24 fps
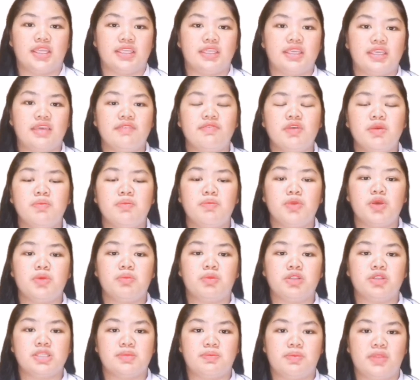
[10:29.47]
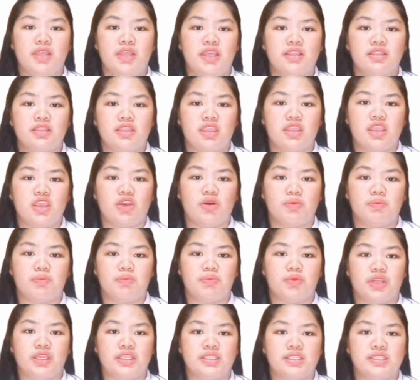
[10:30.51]
Giving pupils plenty of
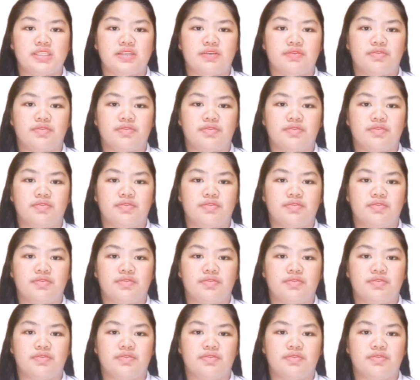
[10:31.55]
breaks